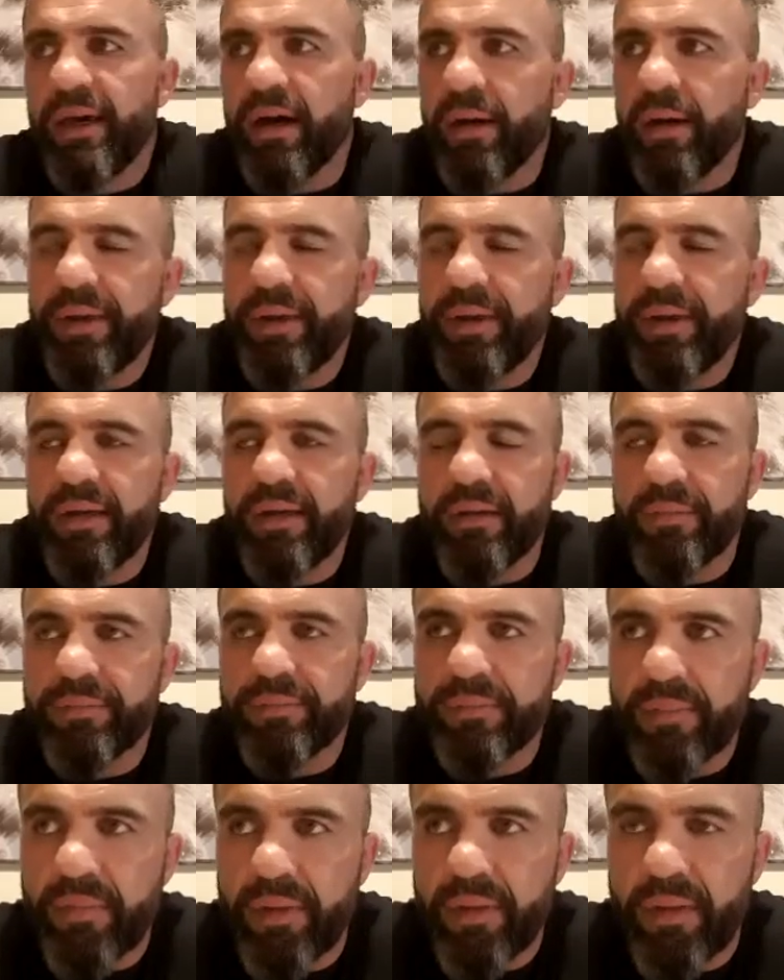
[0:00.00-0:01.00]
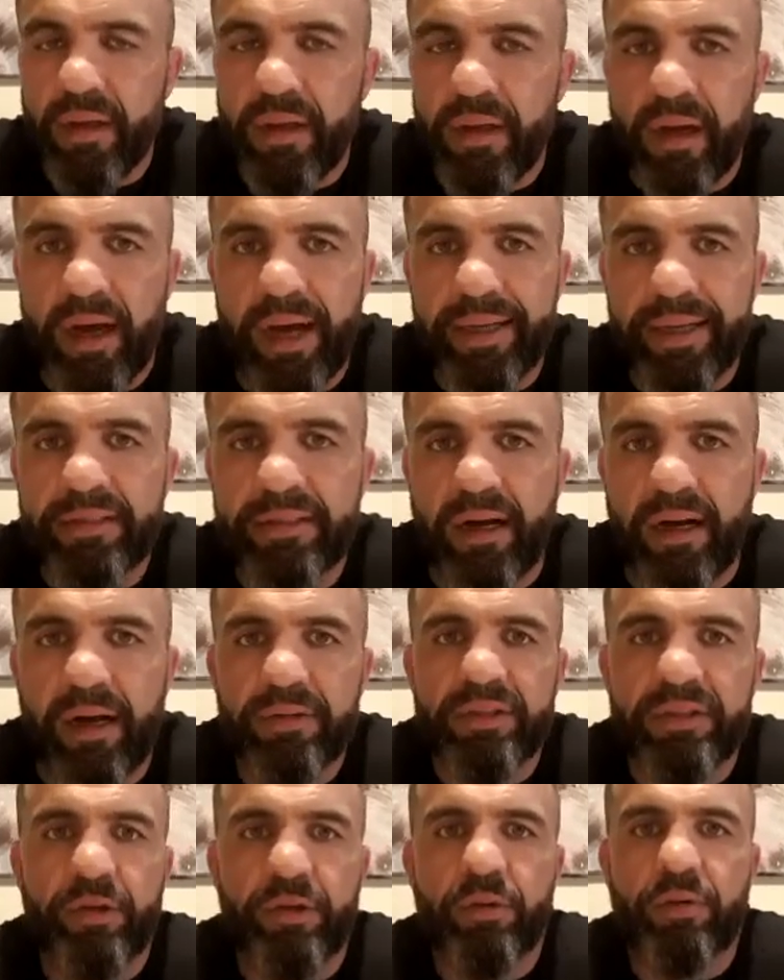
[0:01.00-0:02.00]
I mean, I
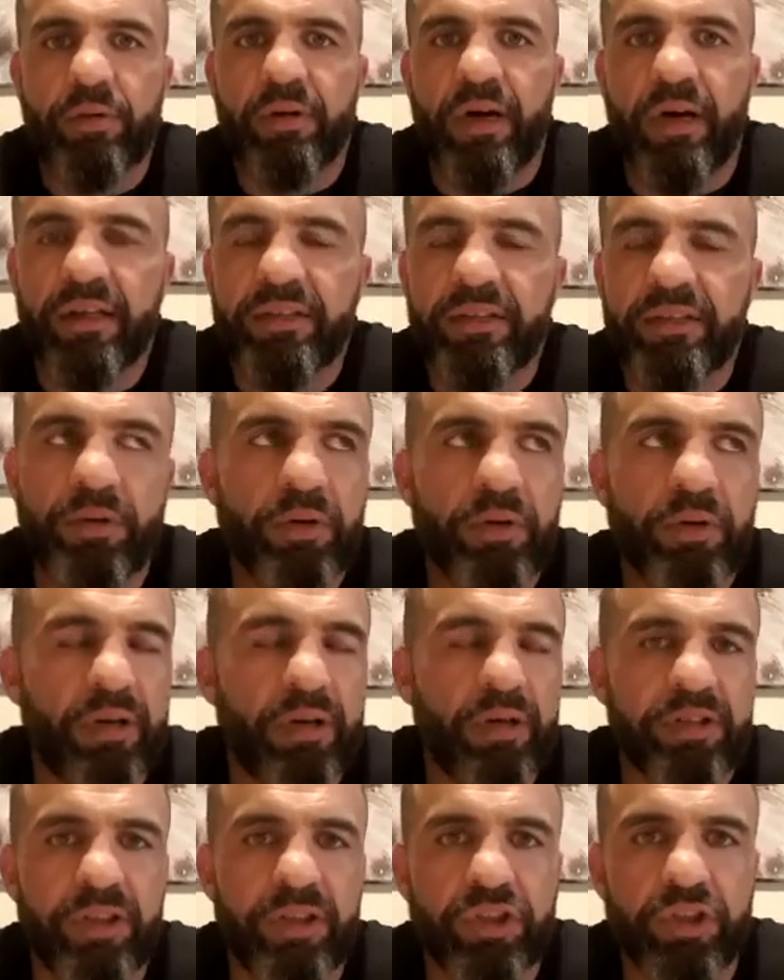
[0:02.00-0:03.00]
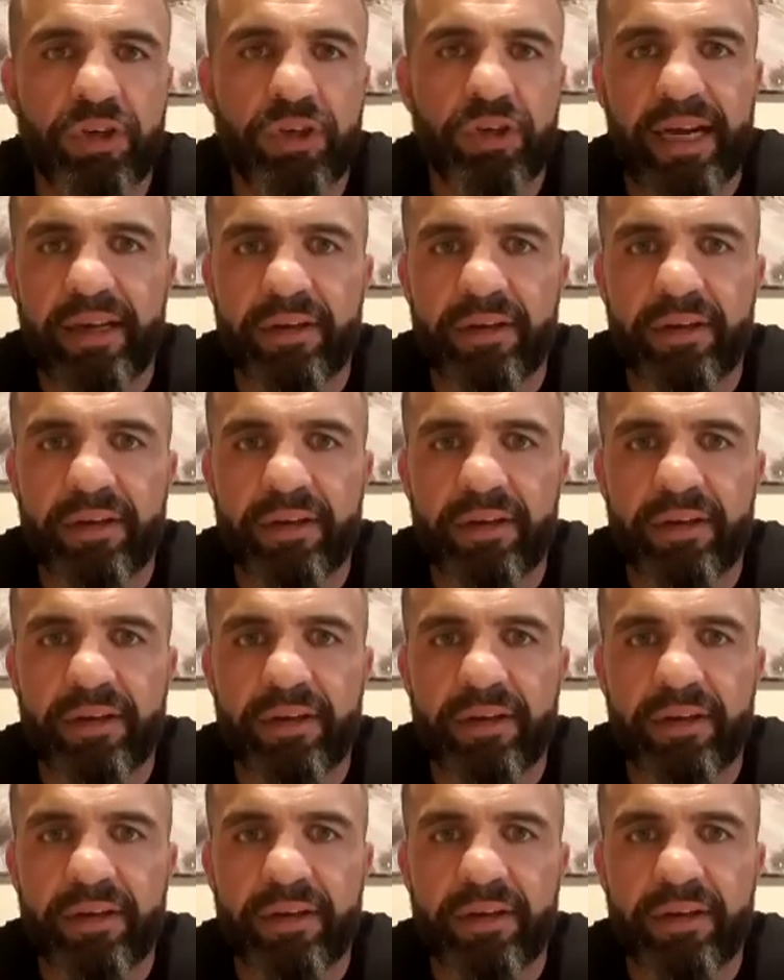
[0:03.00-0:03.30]
still go to the track